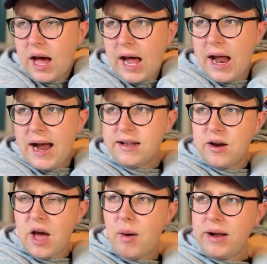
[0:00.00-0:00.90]
I
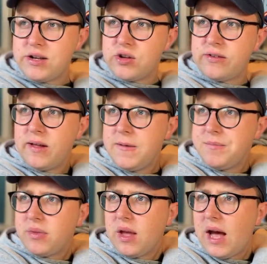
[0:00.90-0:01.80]
don't know,
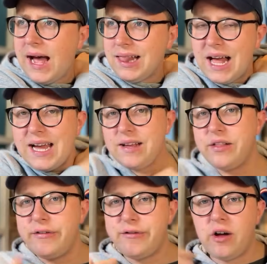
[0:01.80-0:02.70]
I like
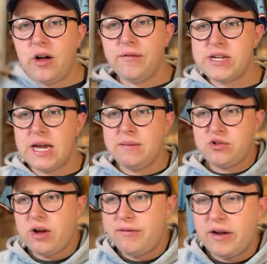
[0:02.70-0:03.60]
the thought of James
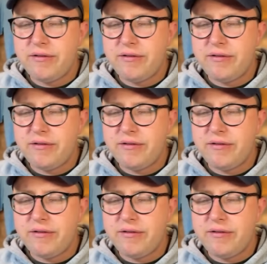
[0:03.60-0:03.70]
Trafford.